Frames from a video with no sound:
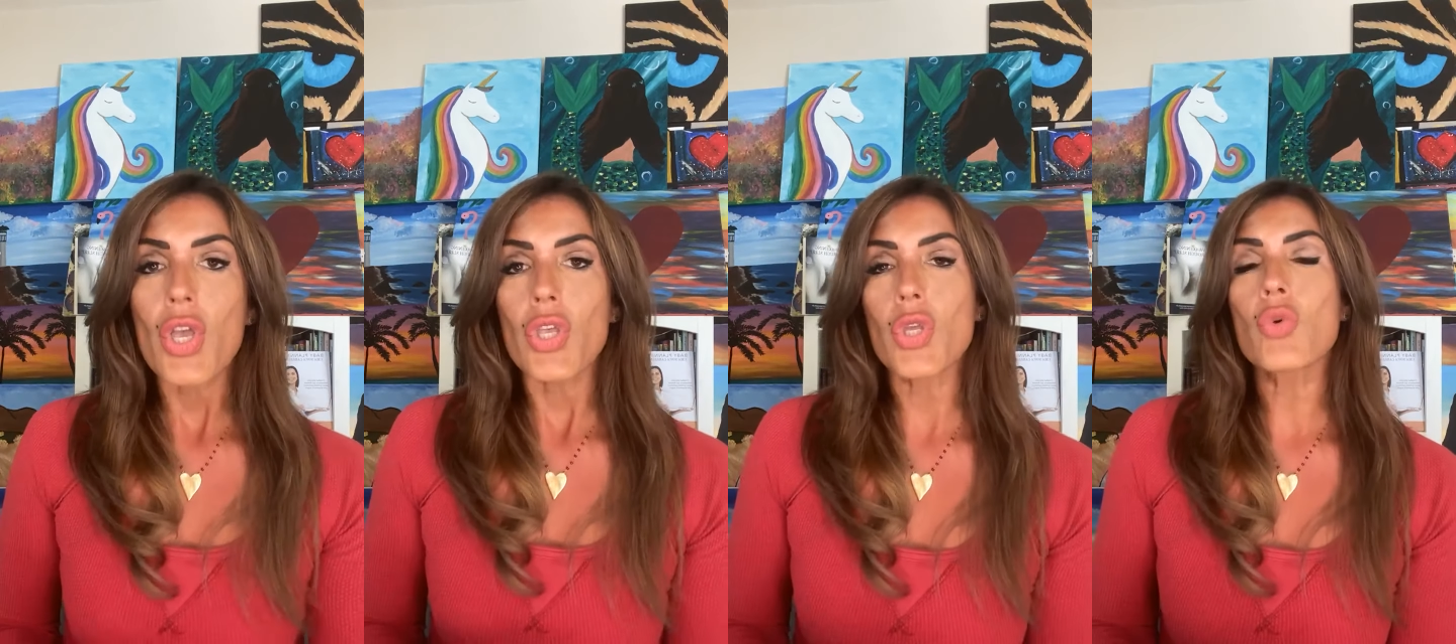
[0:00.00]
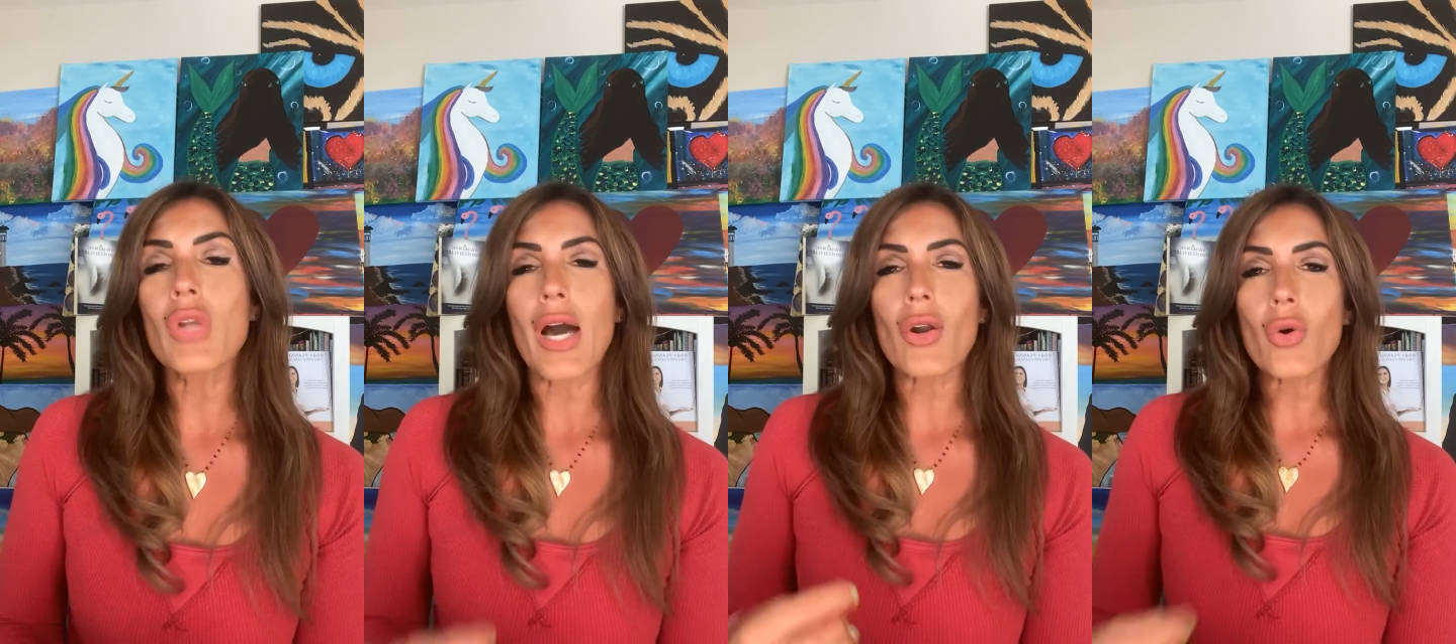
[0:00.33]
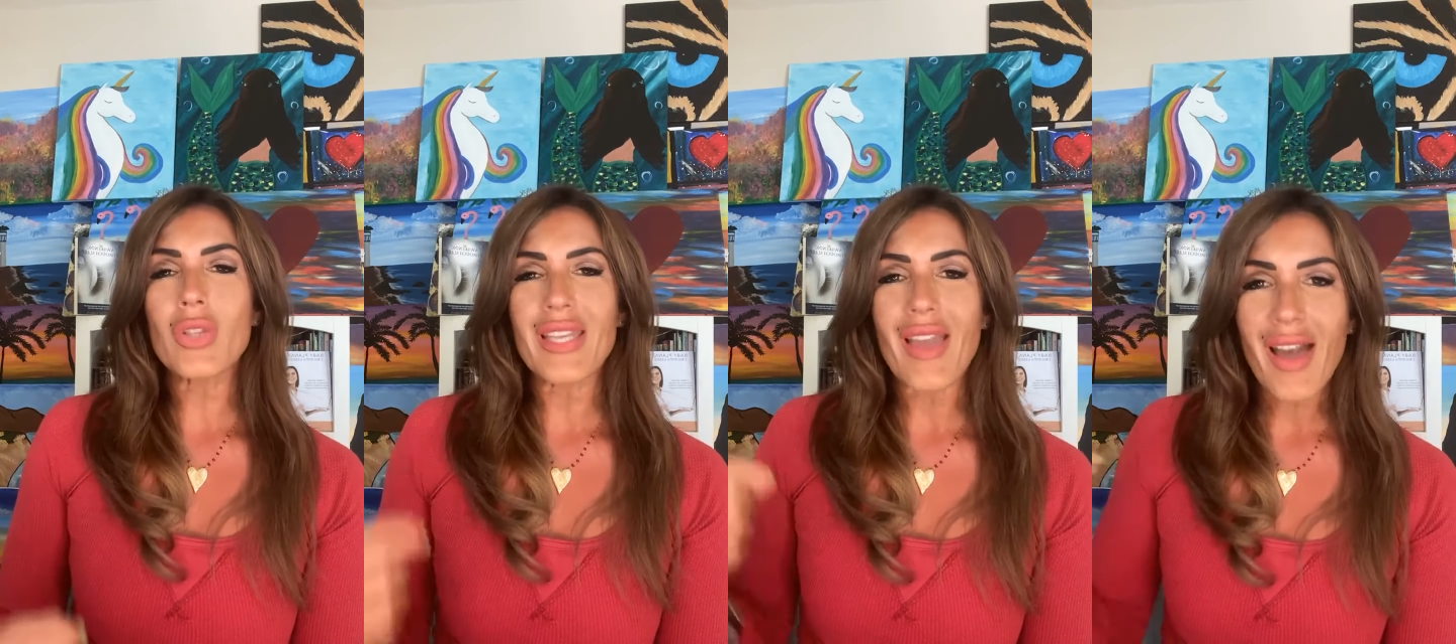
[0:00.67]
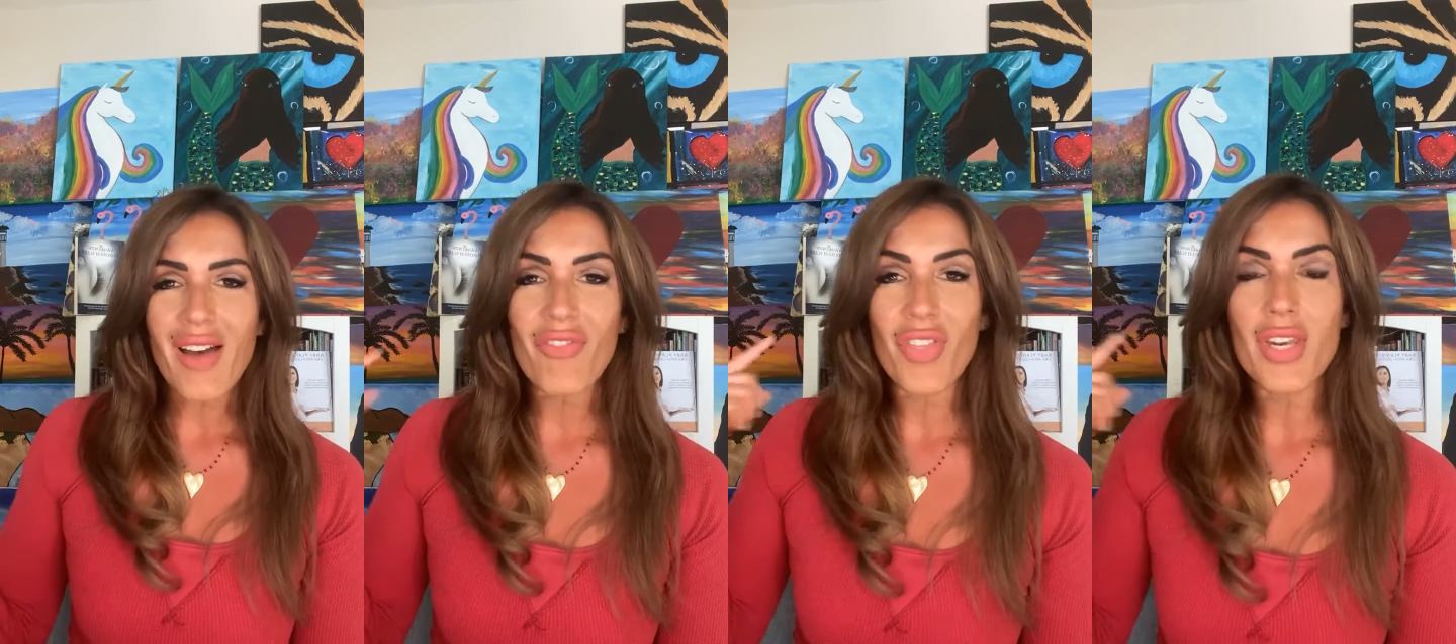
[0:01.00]
you not only
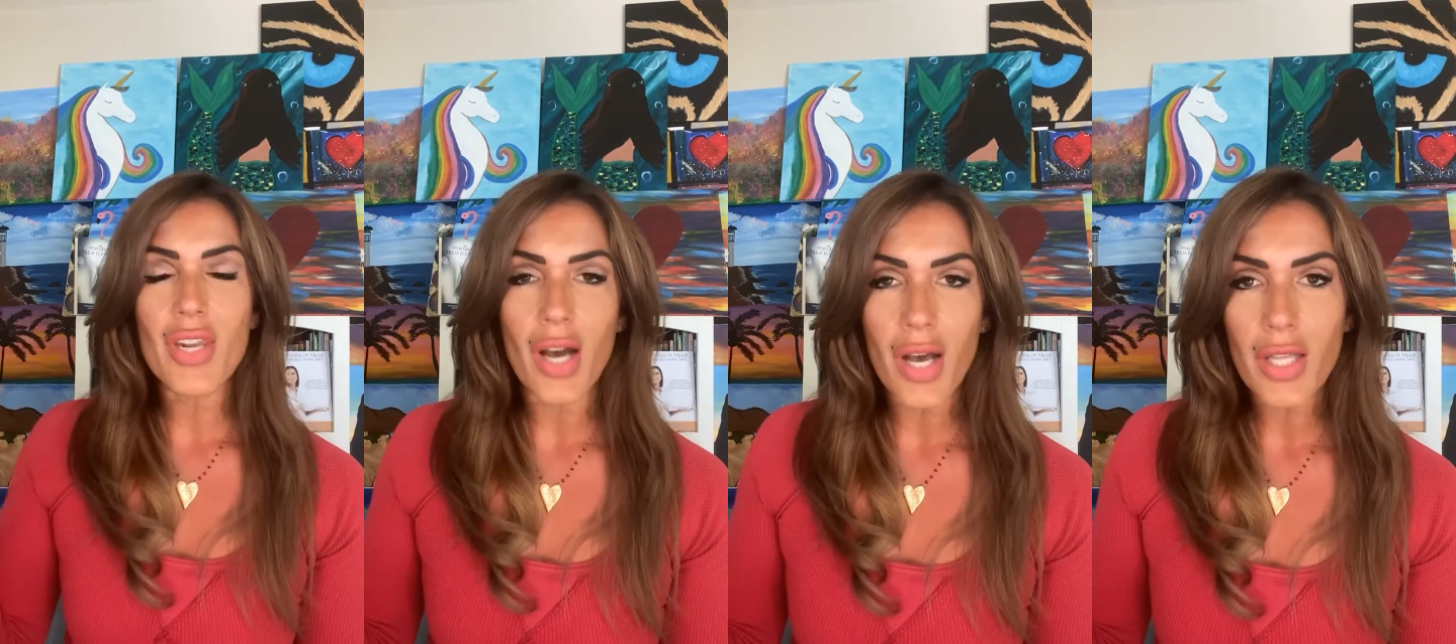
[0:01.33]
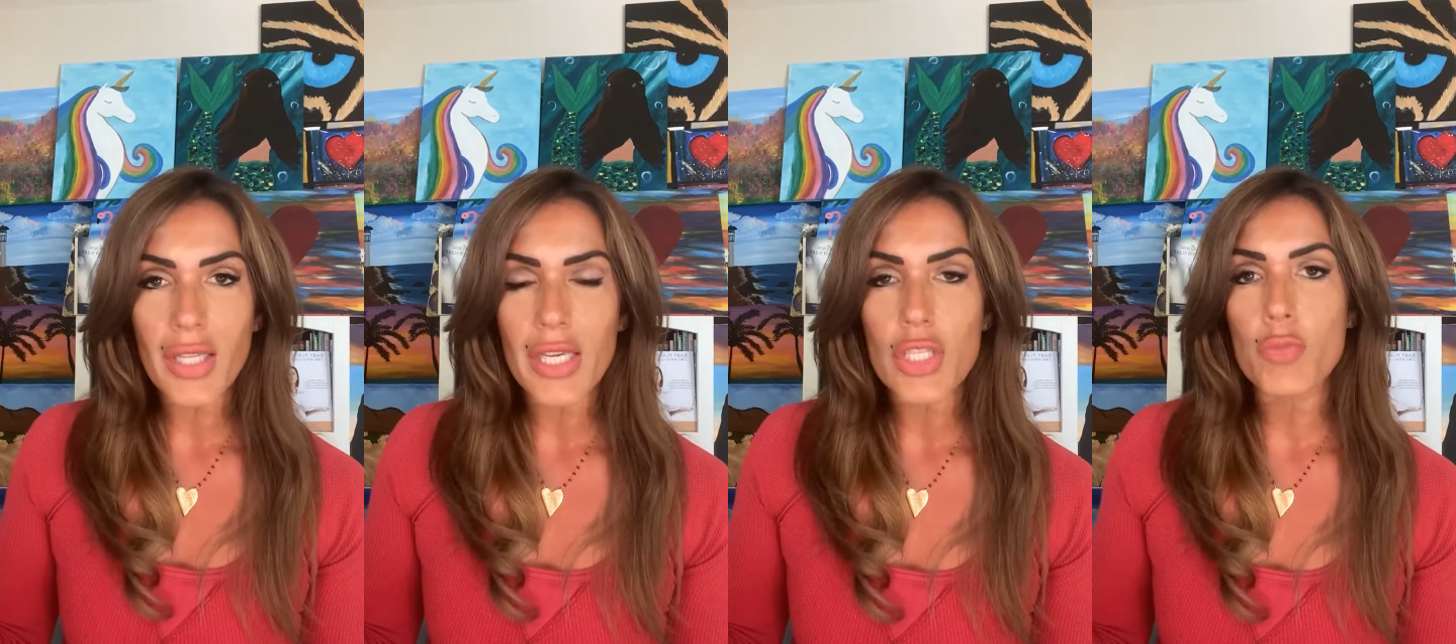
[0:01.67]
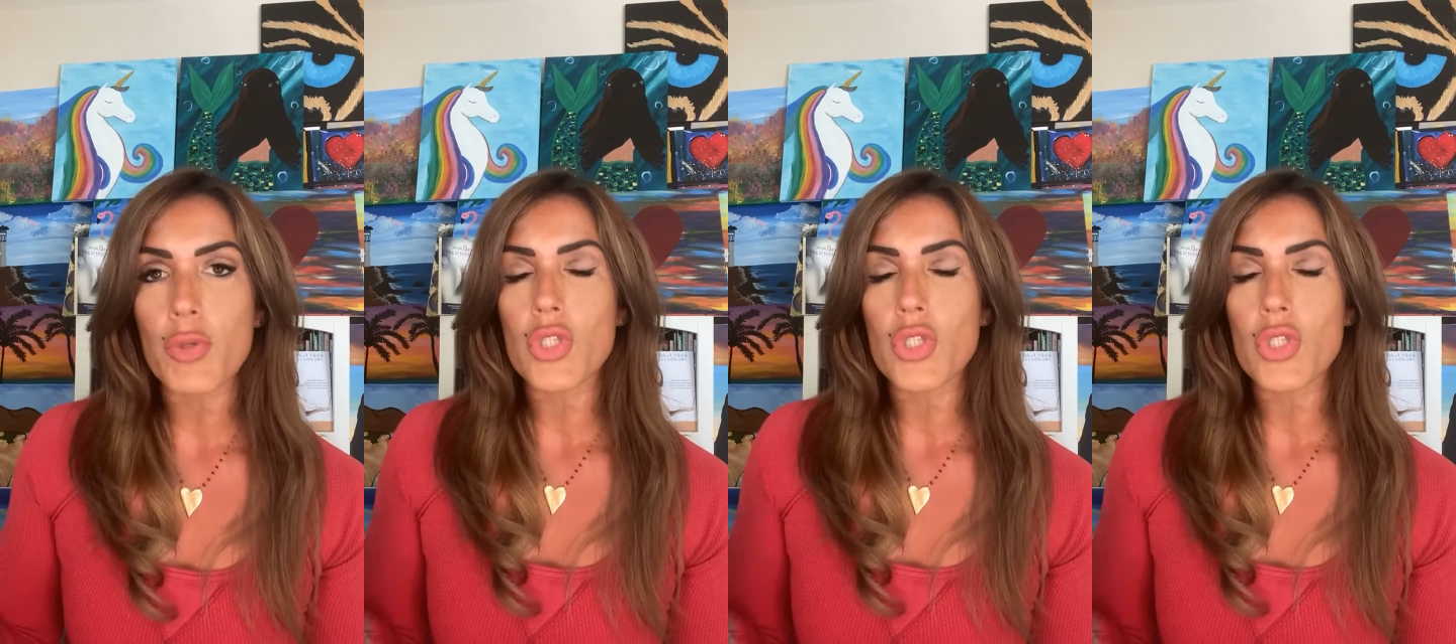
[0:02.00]
have the knowledge,